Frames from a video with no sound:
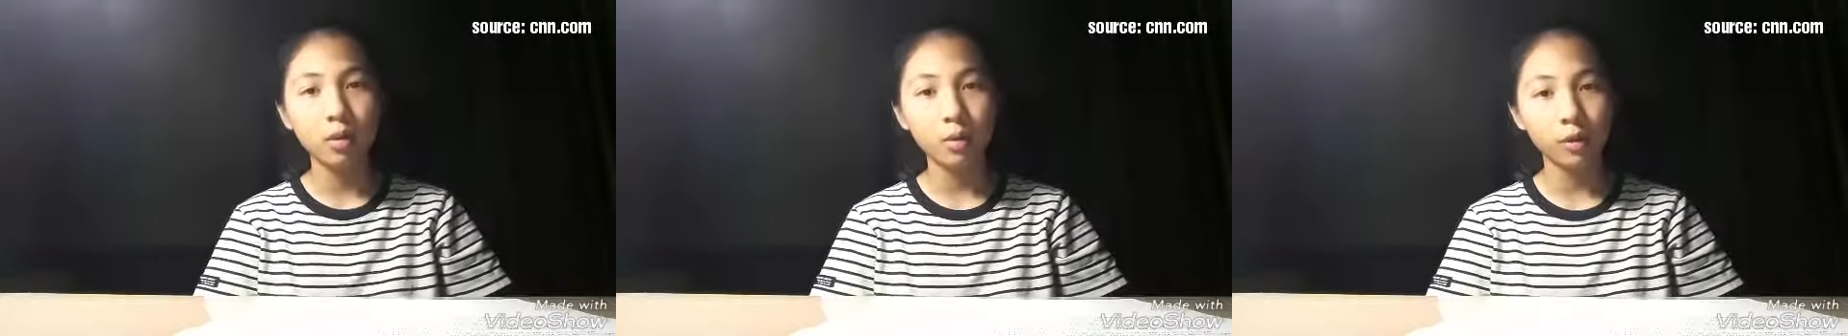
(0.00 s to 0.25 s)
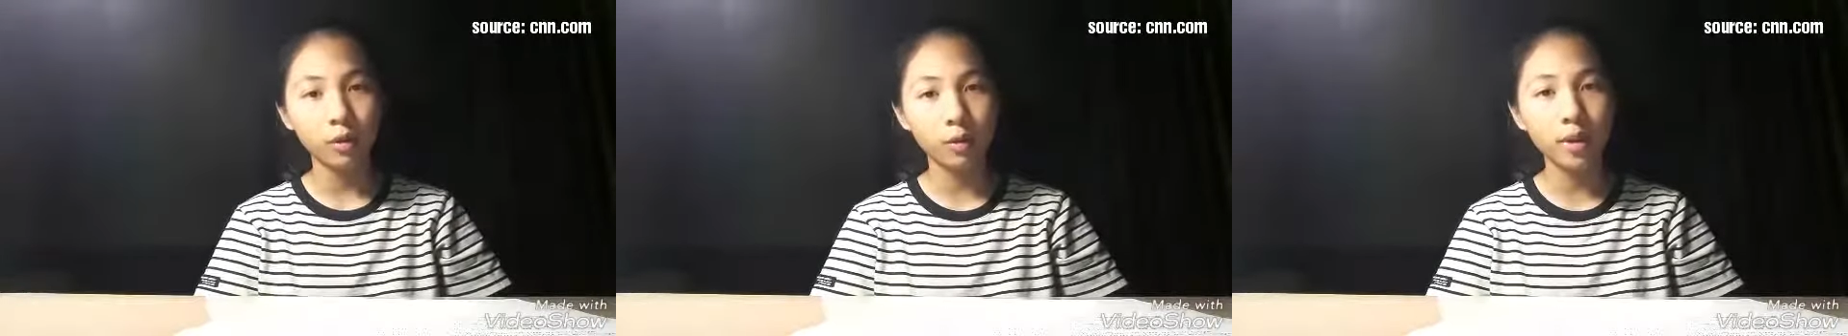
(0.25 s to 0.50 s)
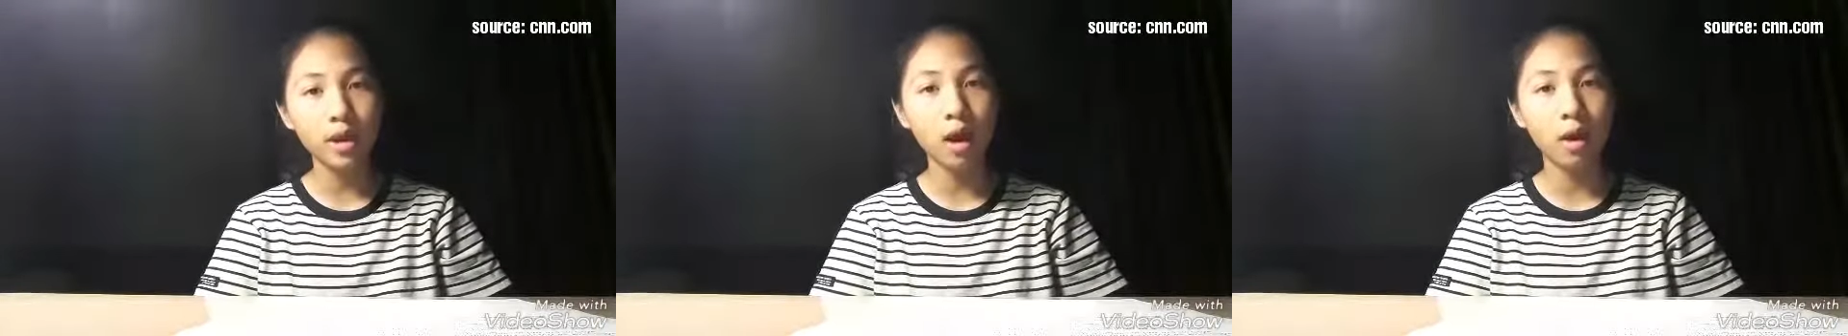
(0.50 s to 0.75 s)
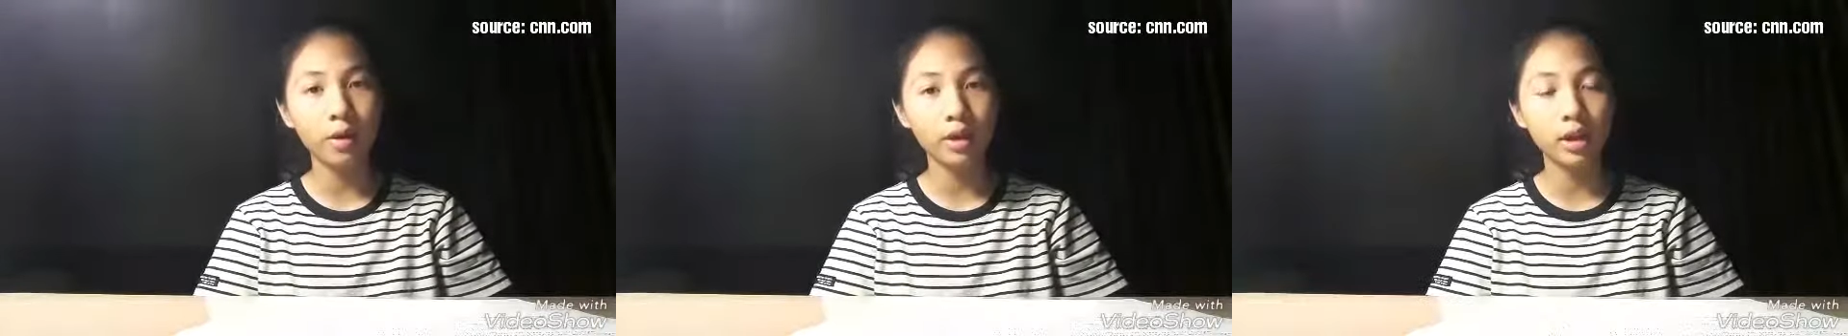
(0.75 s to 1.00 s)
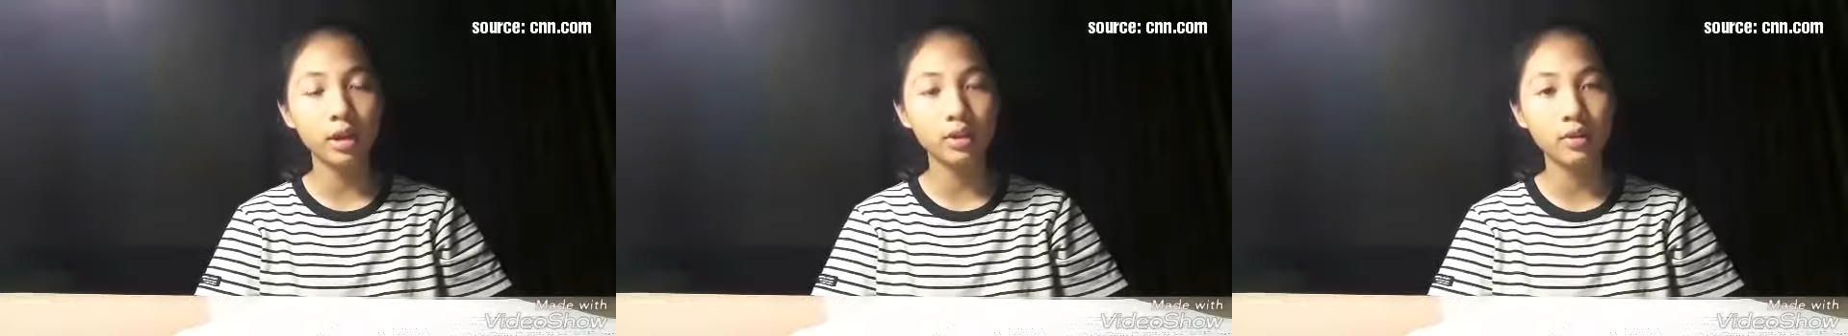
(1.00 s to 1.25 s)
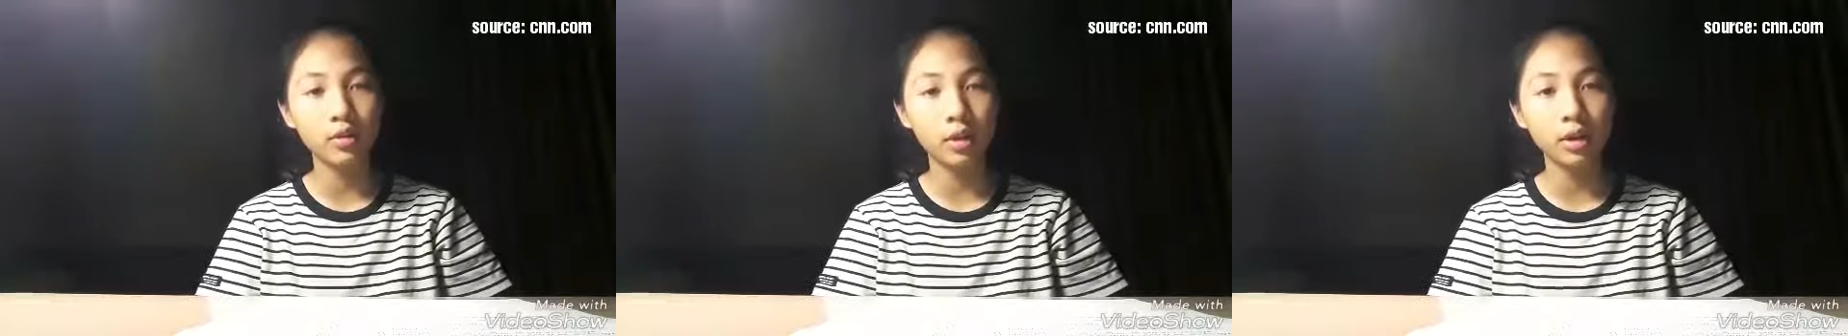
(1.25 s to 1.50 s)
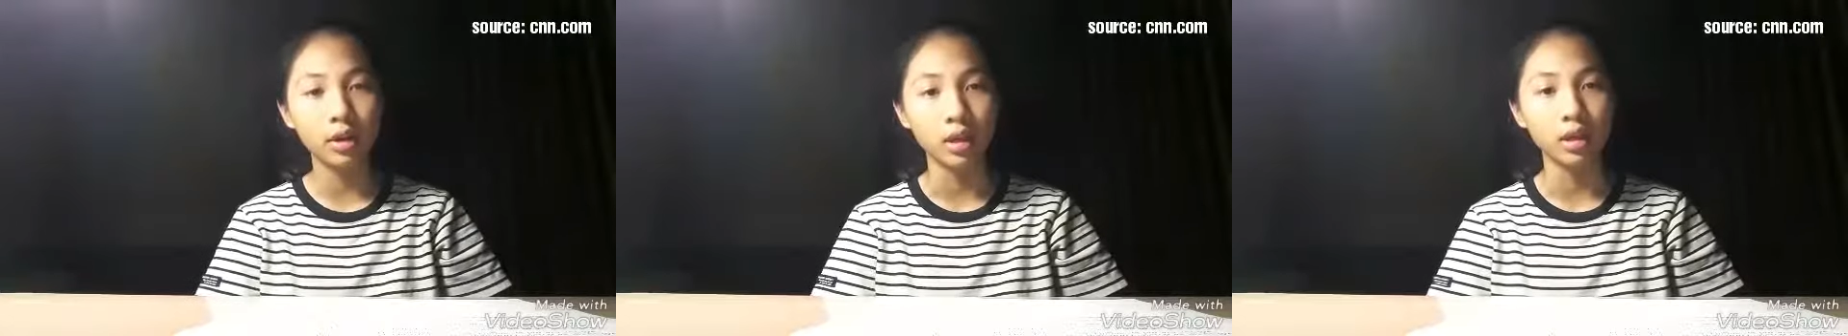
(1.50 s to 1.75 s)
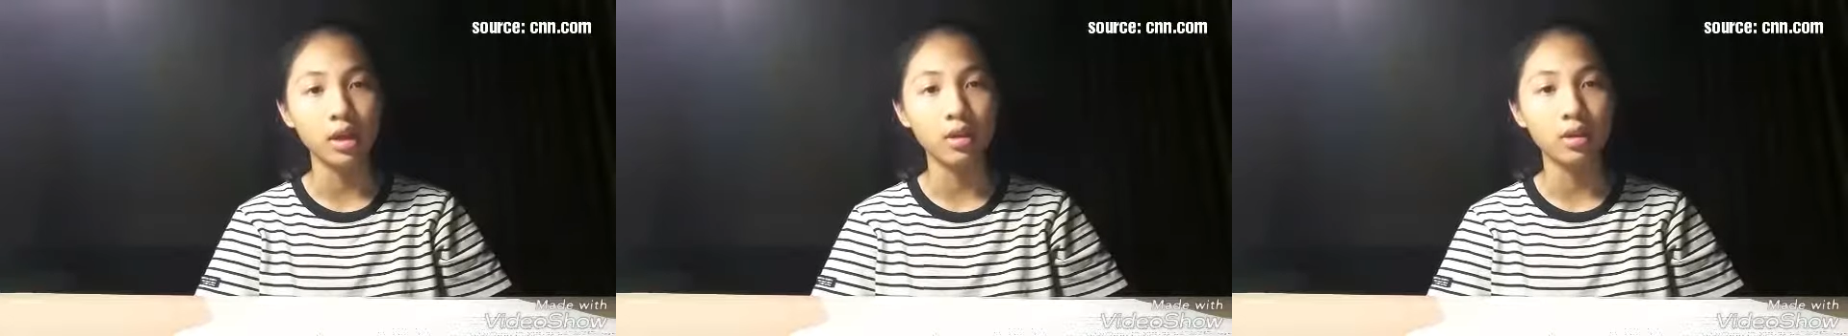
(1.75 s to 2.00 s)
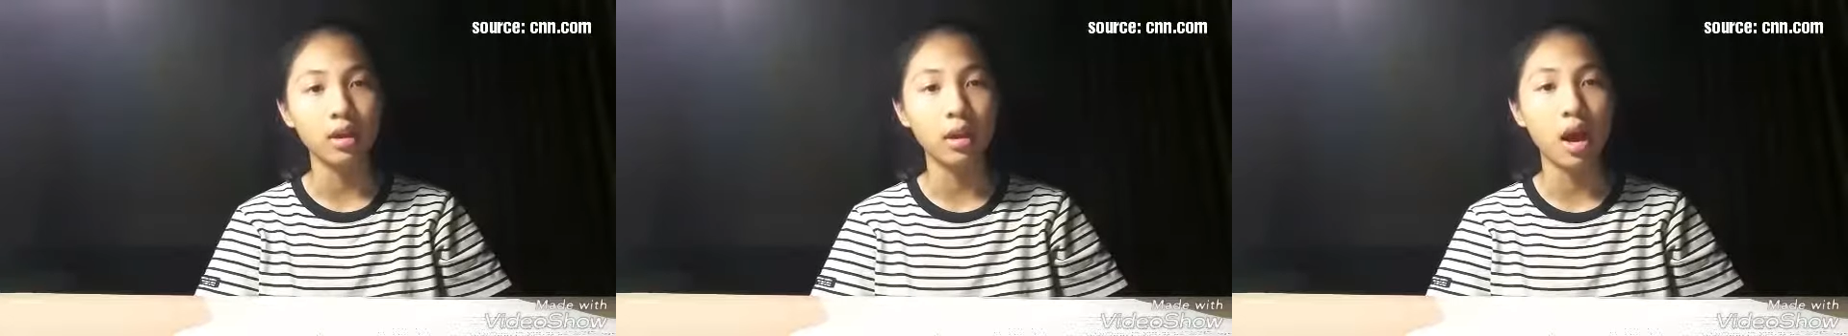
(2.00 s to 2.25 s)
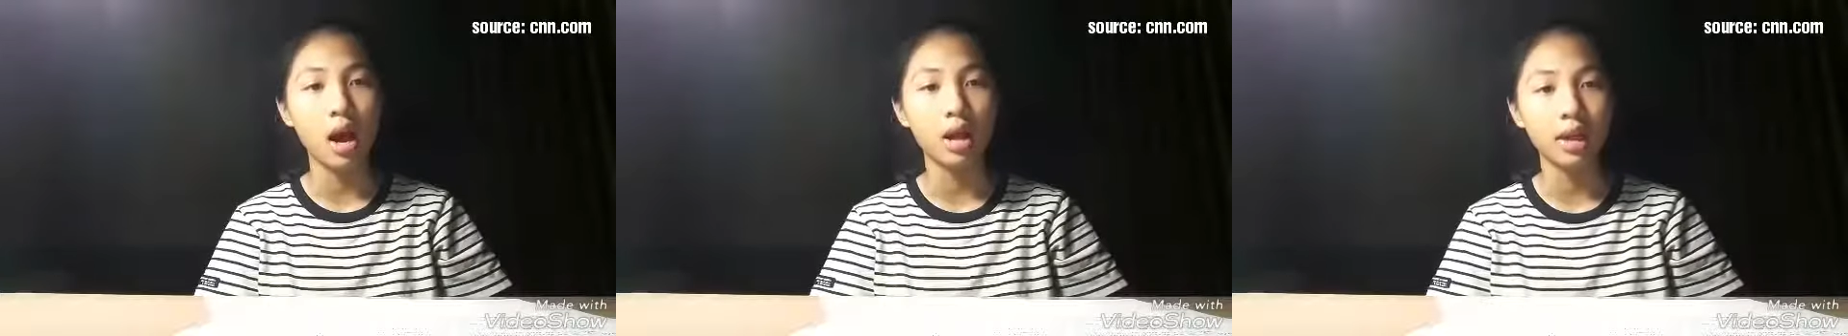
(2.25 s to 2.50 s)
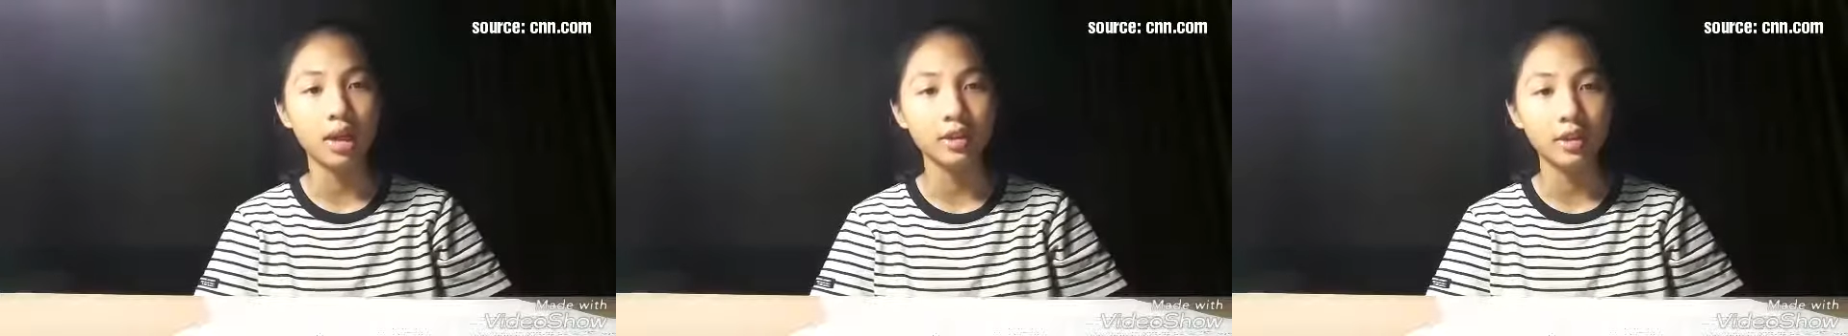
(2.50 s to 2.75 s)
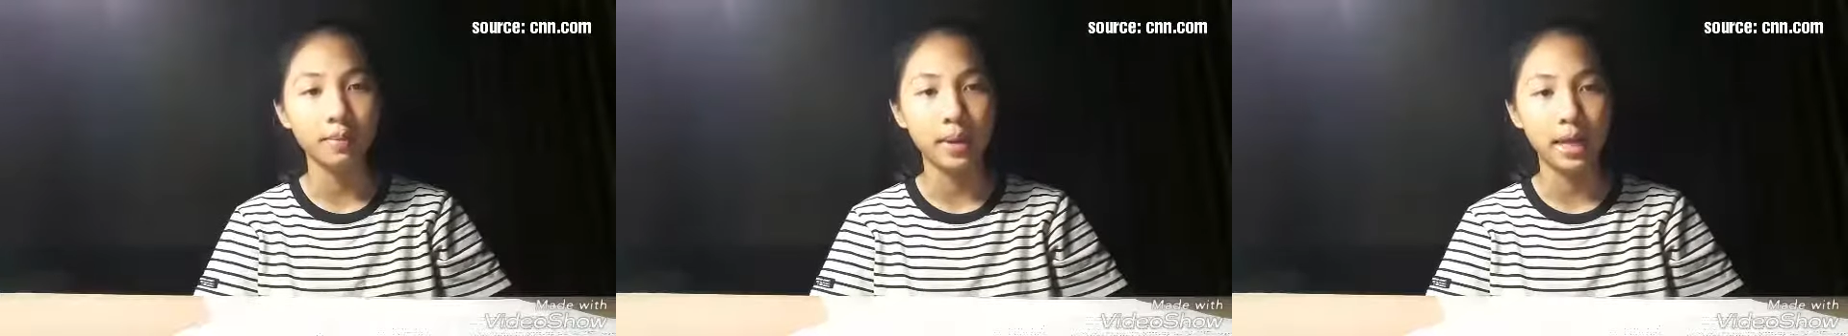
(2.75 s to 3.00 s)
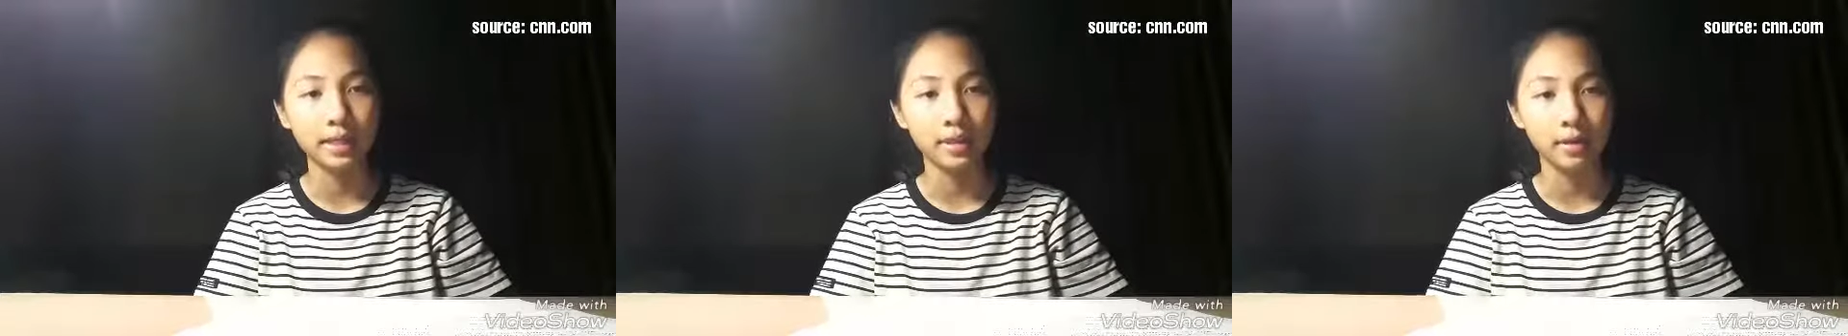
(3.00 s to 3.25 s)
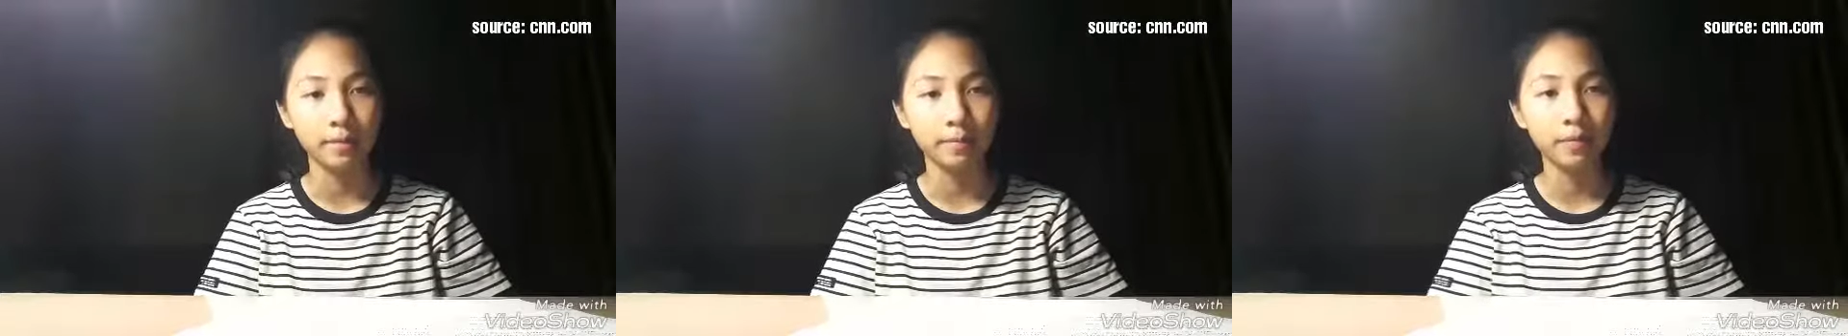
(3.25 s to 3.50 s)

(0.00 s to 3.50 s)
with three hurricanes churning in the Atlantic basin.